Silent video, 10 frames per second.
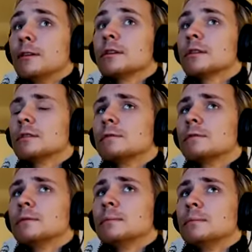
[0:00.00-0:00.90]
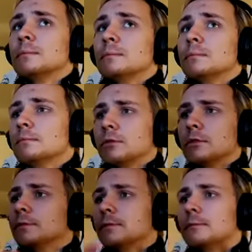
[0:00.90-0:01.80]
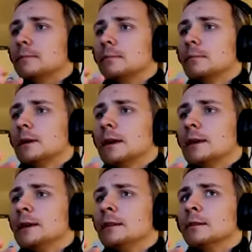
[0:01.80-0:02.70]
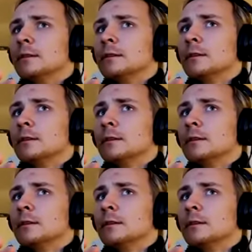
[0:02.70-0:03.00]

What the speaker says: lots of sort of hidden,